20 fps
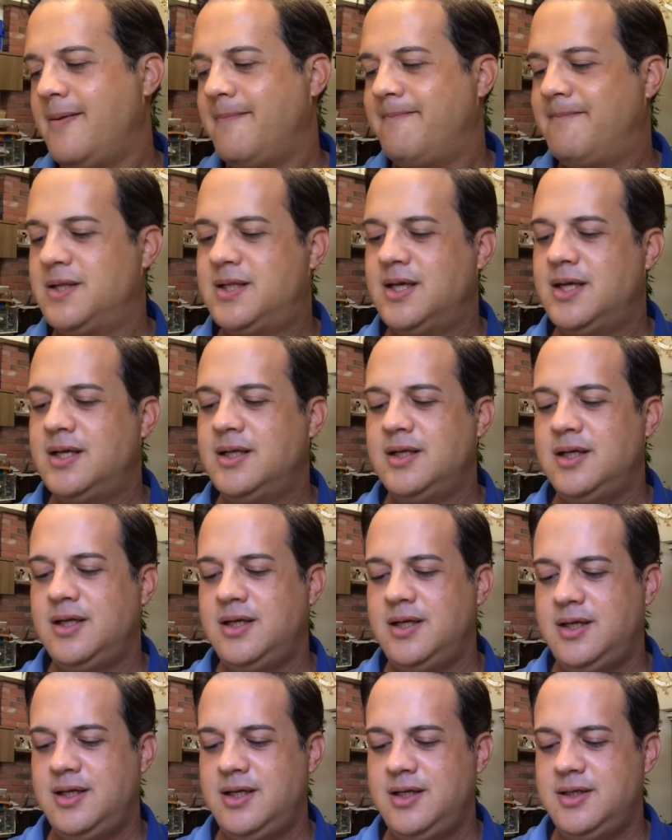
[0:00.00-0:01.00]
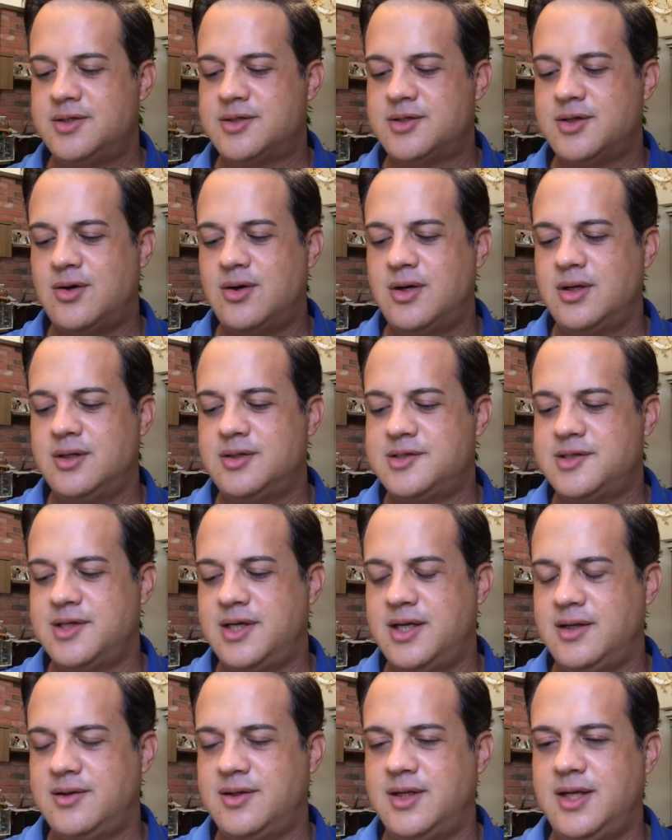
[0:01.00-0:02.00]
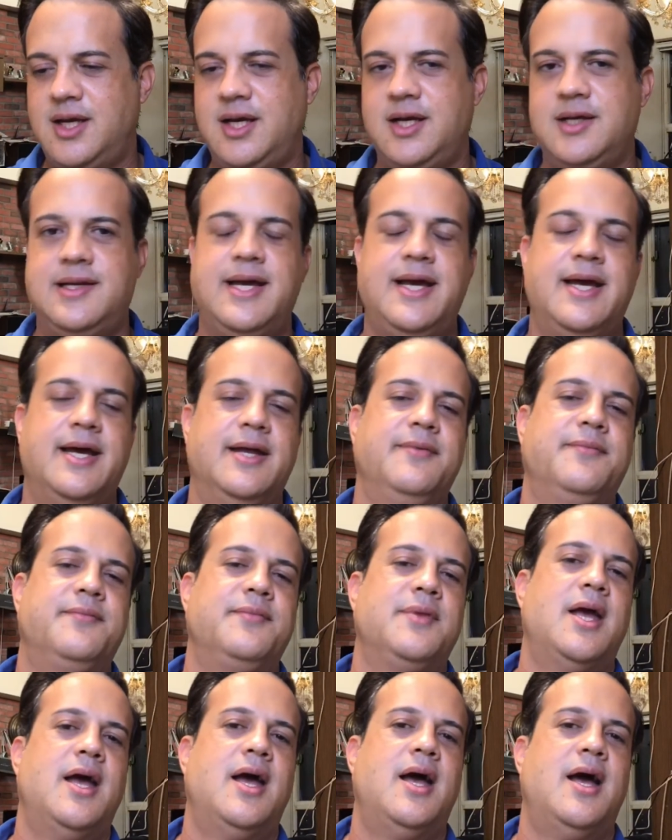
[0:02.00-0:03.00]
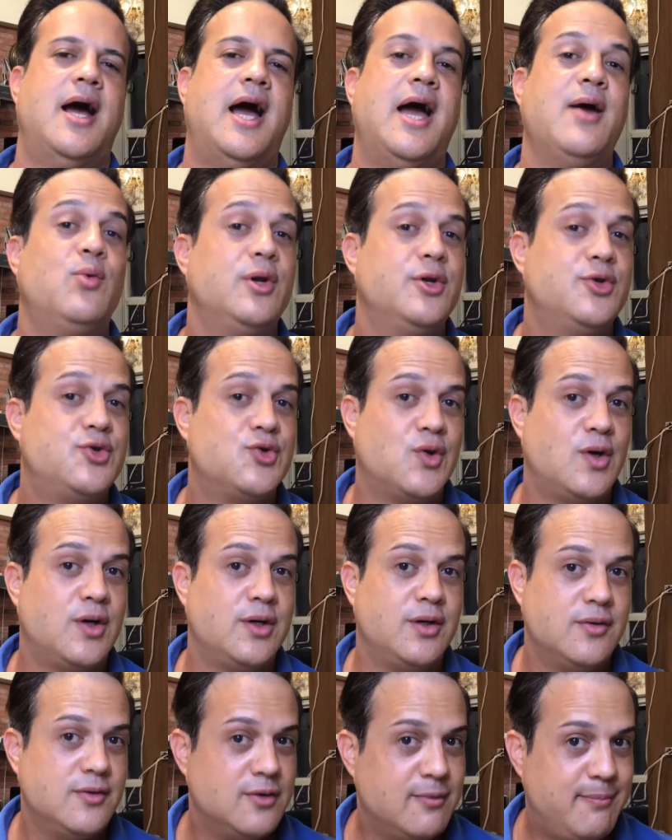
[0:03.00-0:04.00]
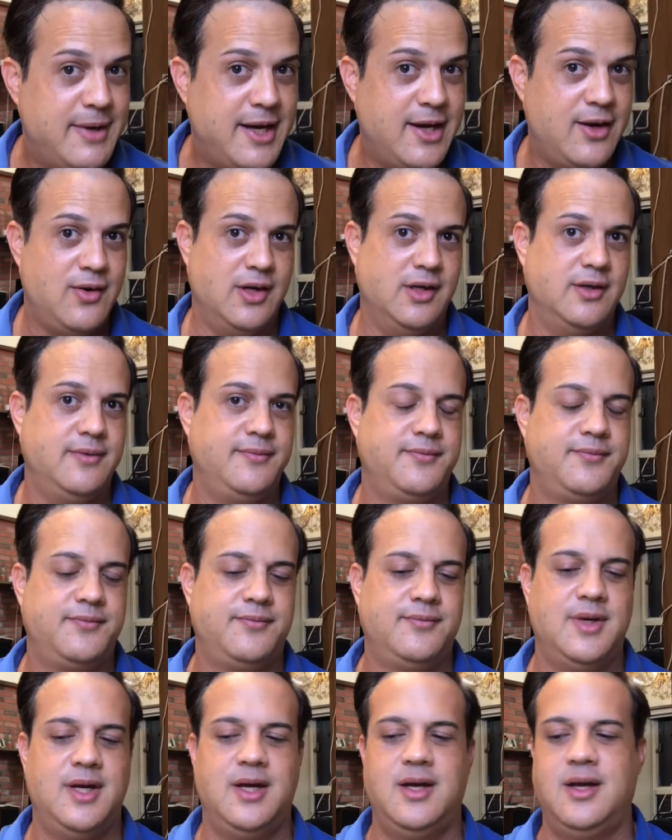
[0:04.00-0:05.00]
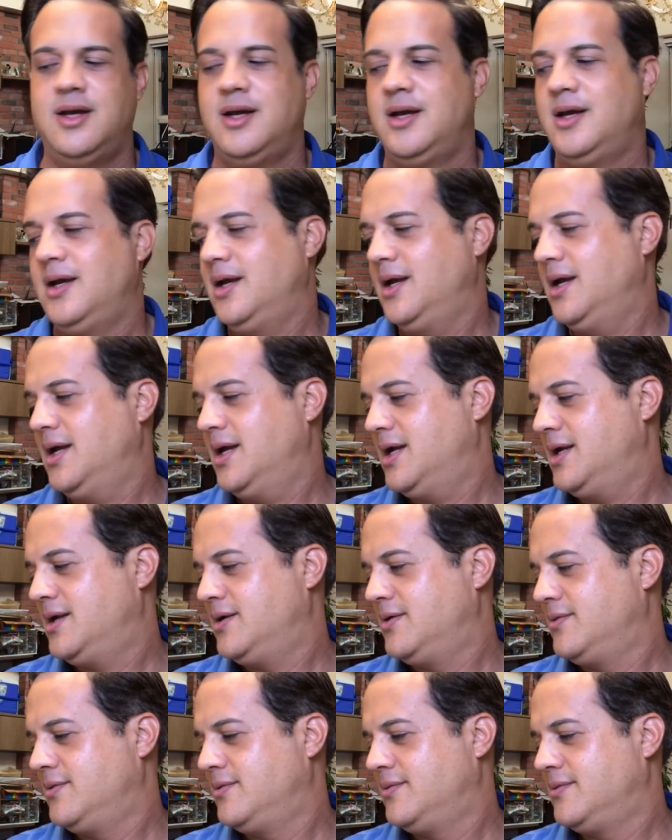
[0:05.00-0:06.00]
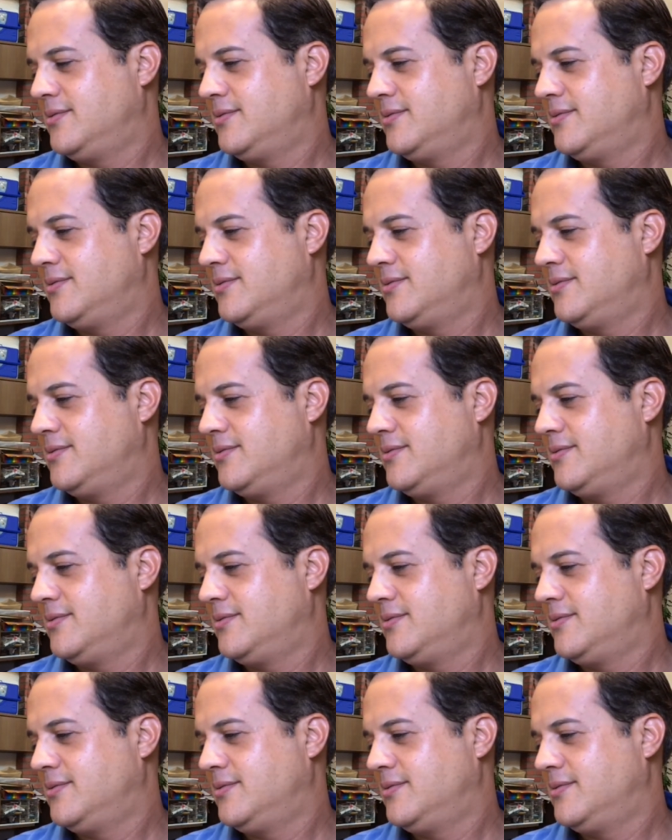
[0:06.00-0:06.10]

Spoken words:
But then he started saying that, hey Dad, I want to draw another parrot. And